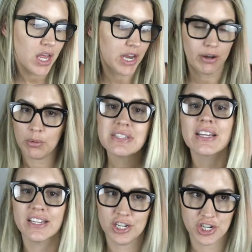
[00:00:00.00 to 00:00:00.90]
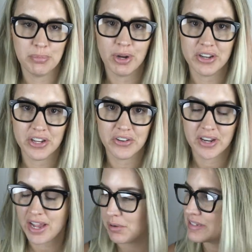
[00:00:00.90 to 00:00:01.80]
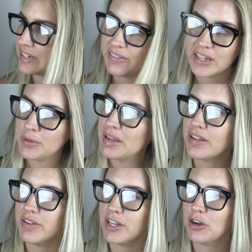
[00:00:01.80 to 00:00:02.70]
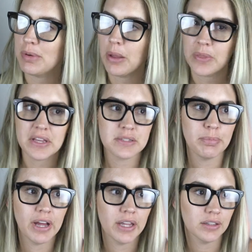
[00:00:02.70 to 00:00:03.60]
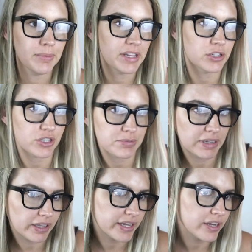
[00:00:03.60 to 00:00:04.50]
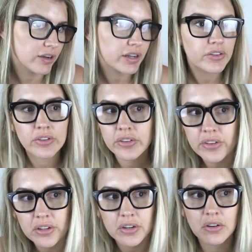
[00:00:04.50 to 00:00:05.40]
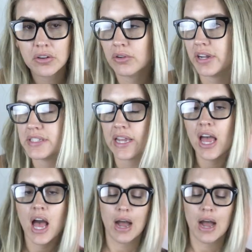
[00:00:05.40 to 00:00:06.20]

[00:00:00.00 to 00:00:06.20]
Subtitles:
Now, I wasn't going to jump on here today. I wasn't even going to make a video about this, but let me adjust my light here because it's a little crazy.